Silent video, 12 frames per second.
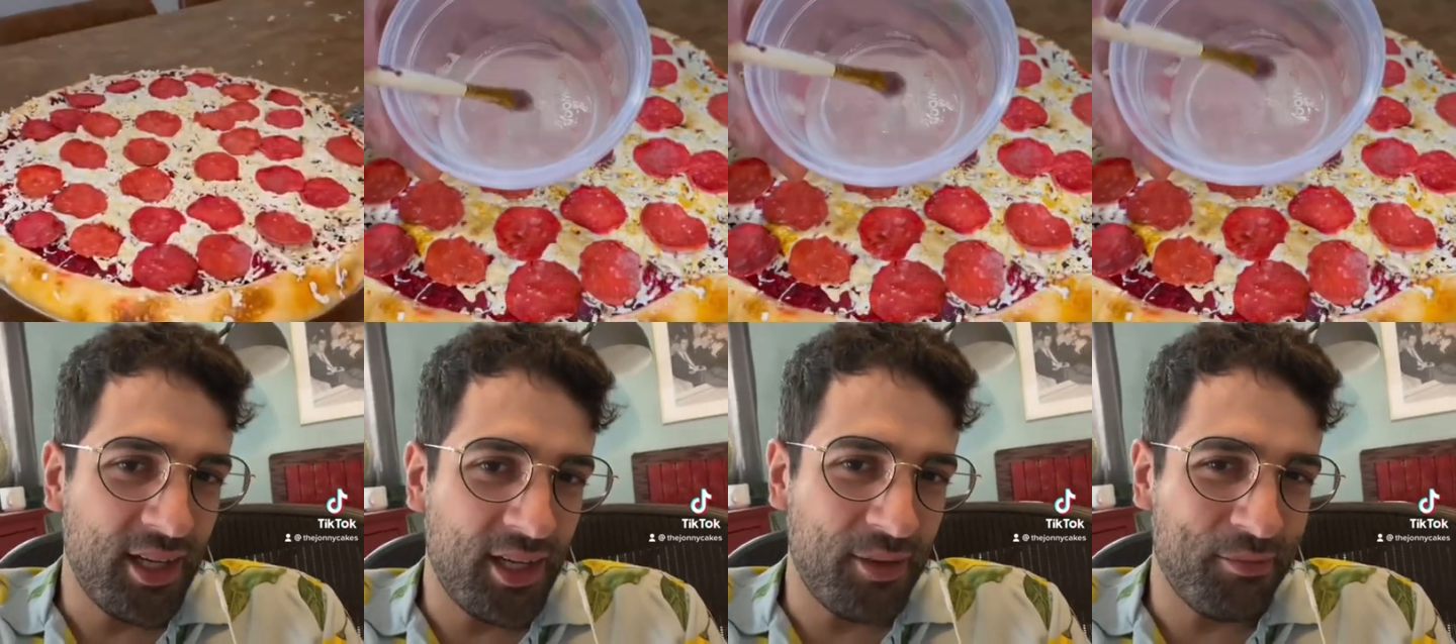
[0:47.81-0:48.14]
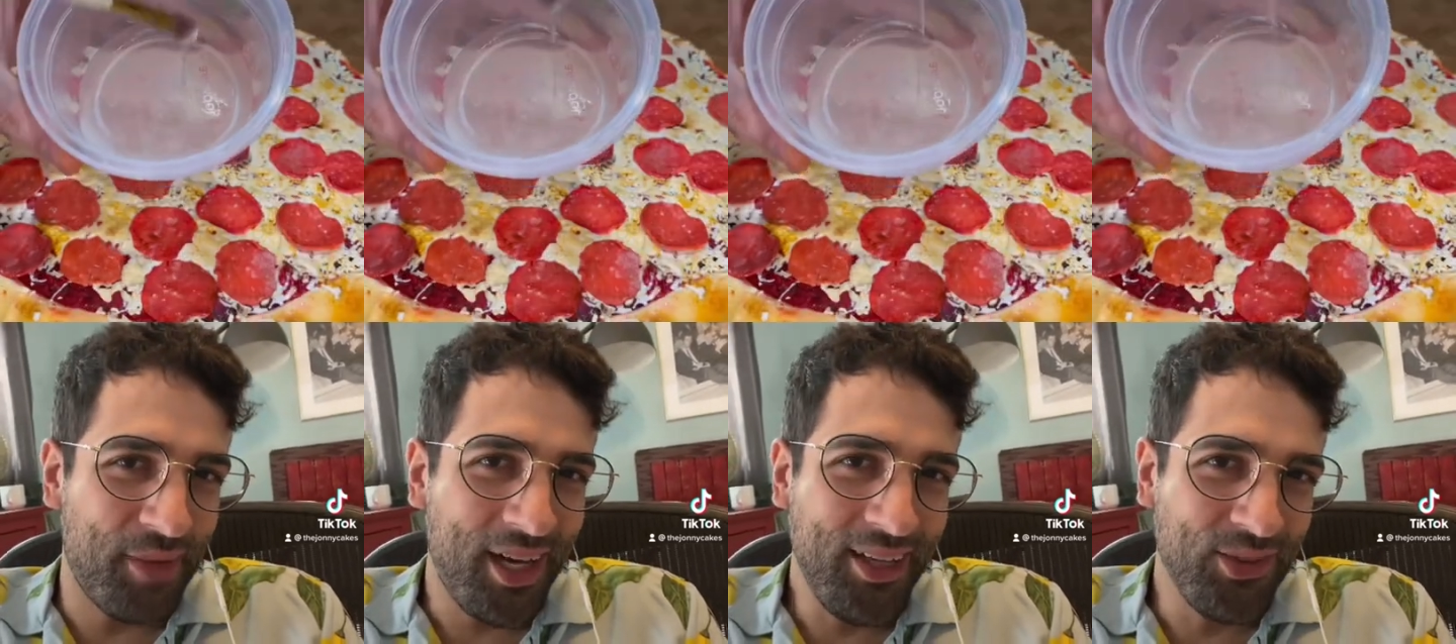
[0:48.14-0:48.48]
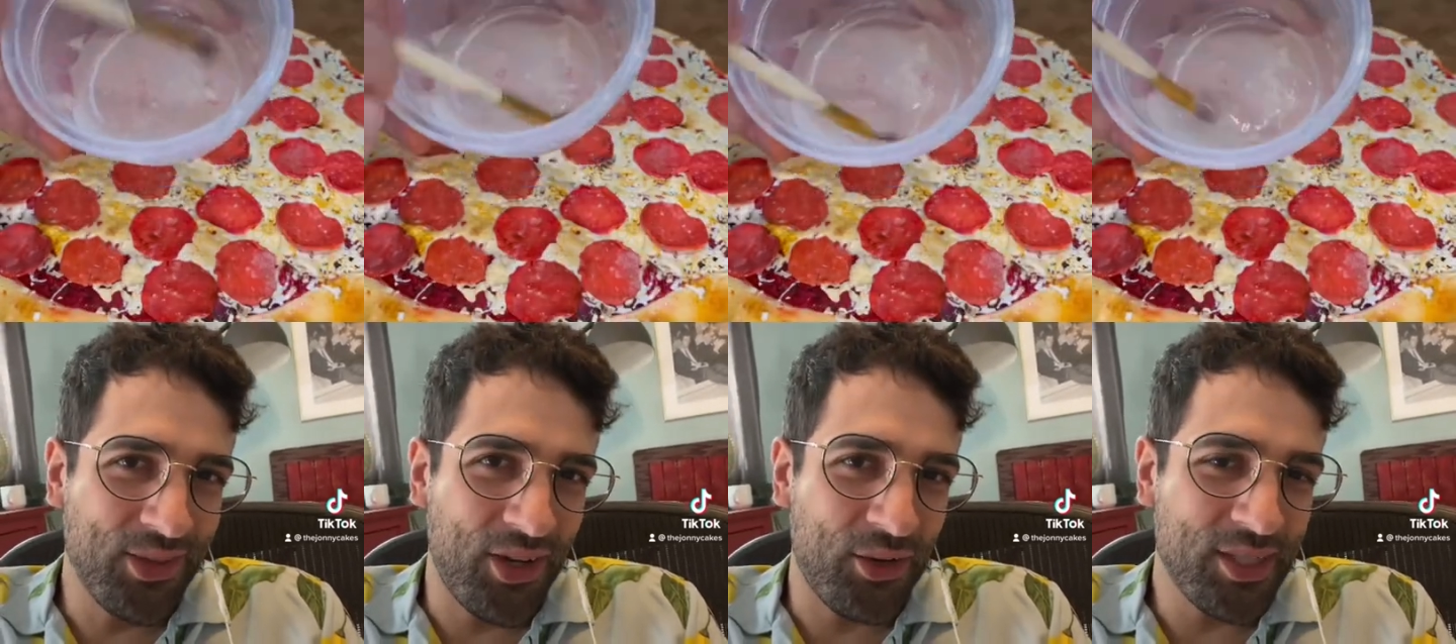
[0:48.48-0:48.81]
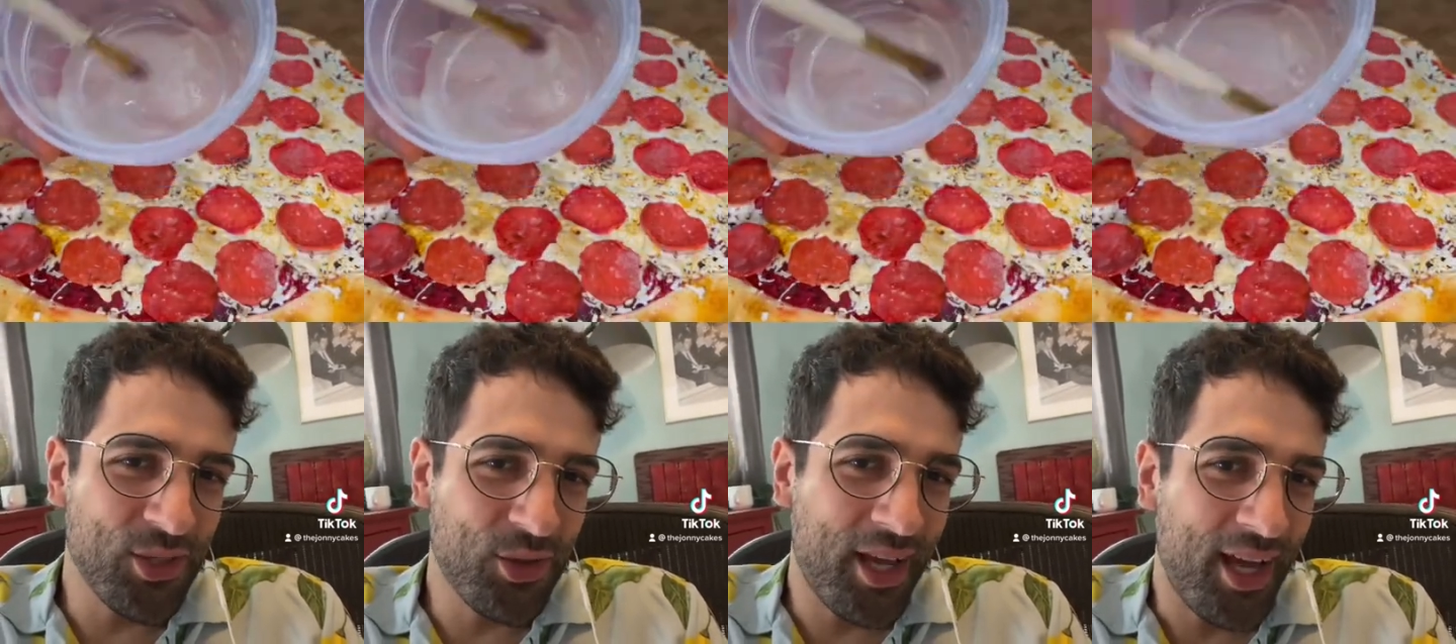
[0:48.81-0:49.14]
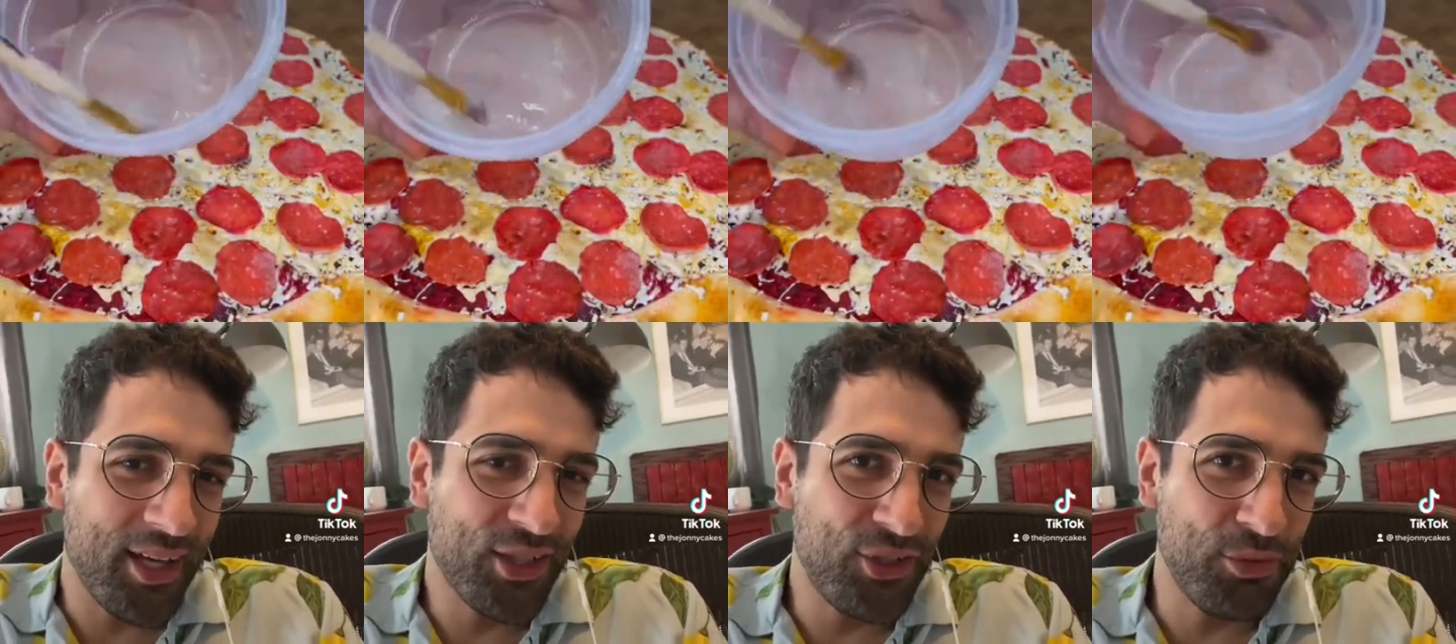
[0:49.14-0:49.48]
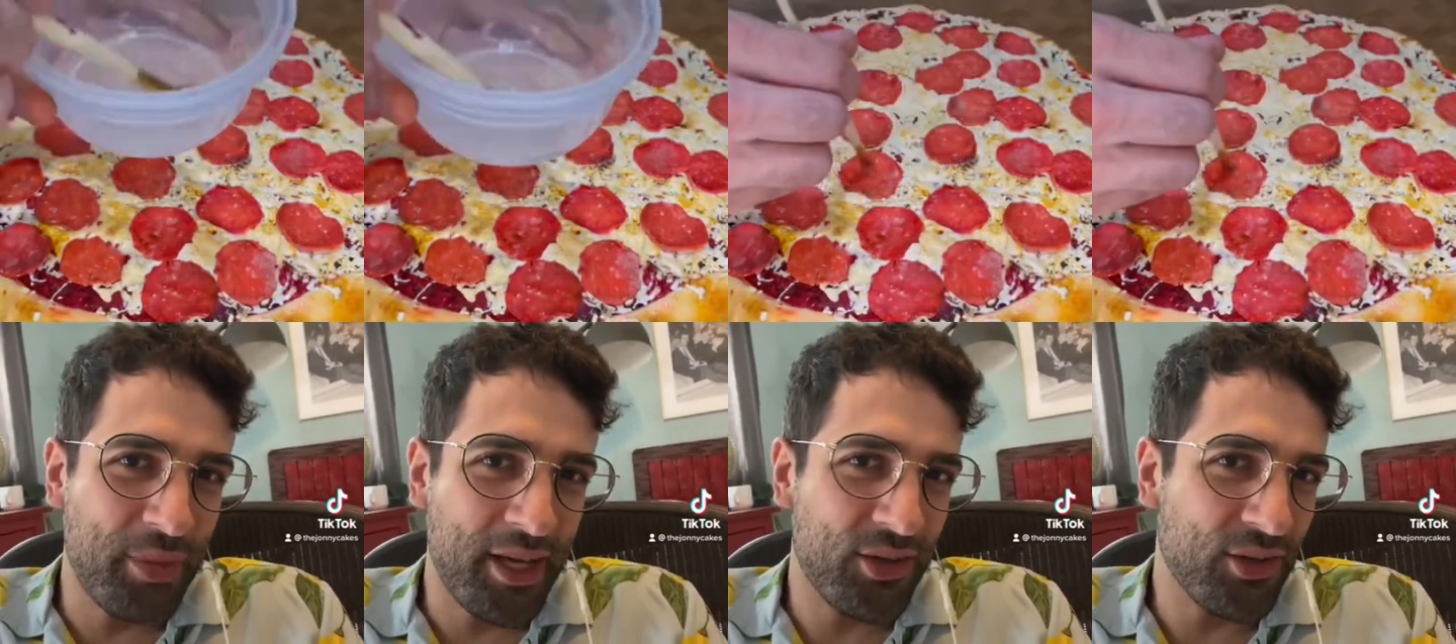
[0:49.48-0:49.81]
Um, I don't know. It's okay. I could
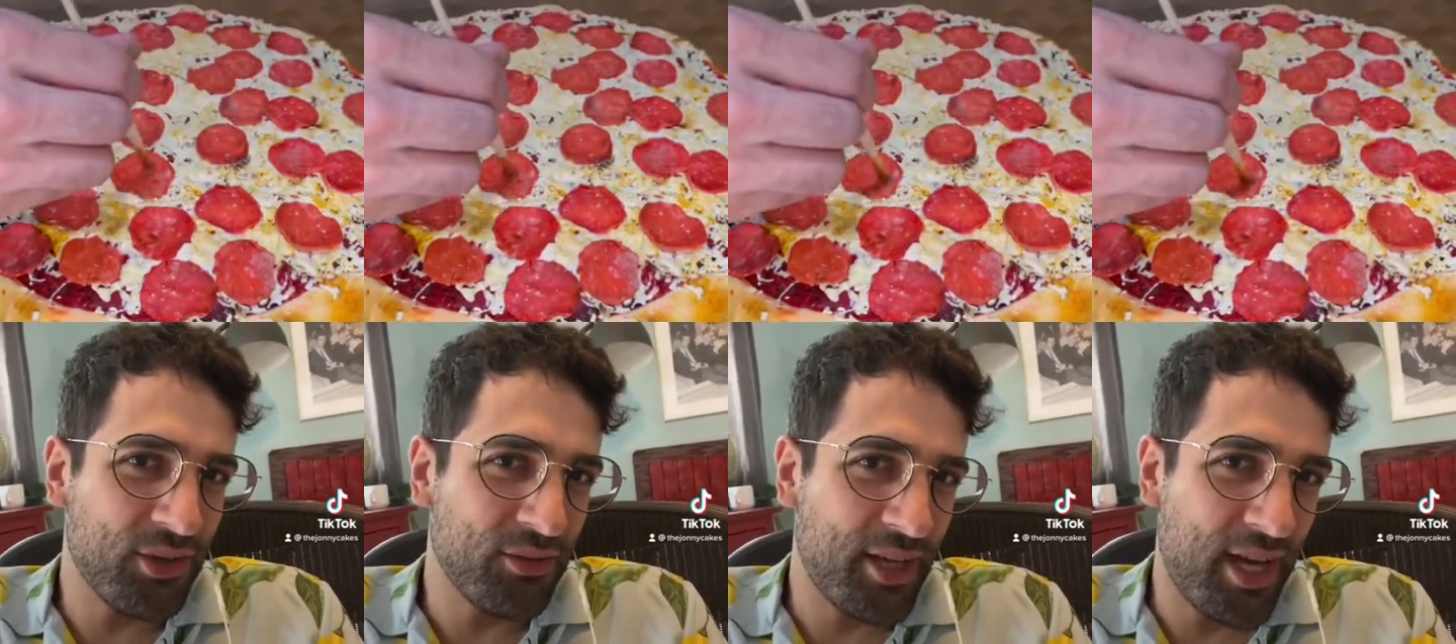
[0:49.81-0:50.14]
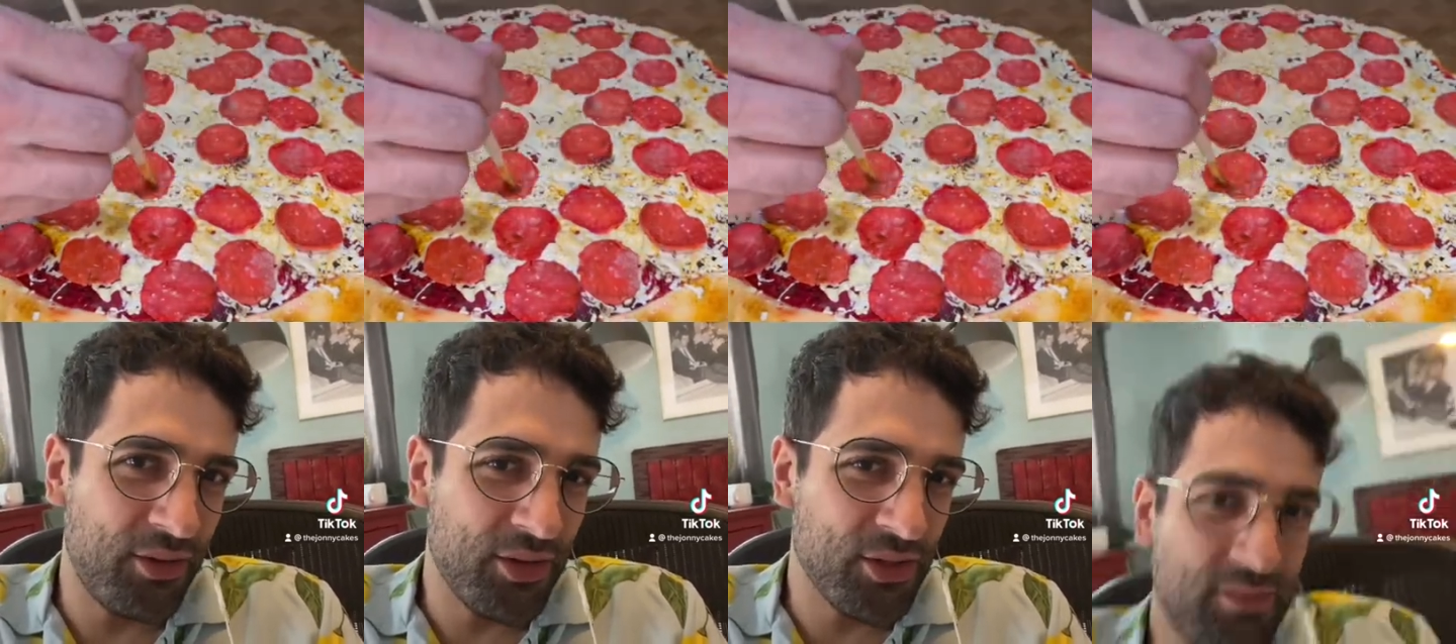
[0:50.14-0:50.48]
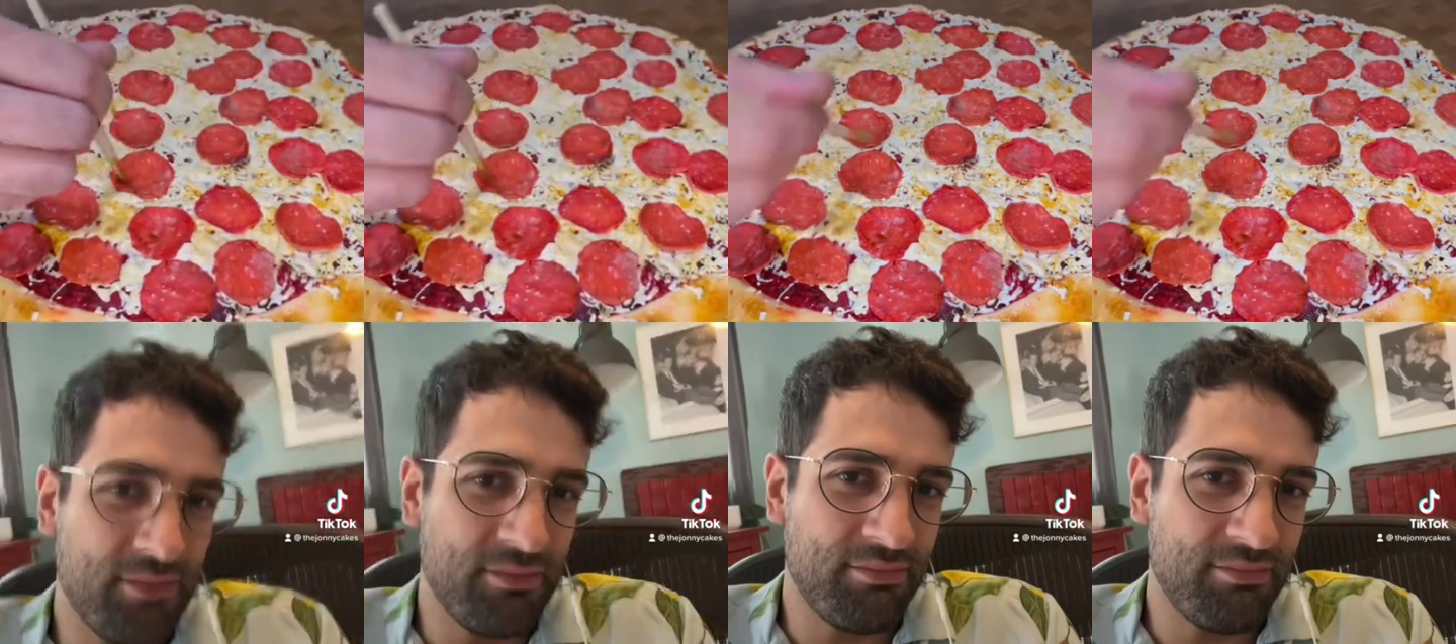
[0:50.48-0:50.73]
do better now. This.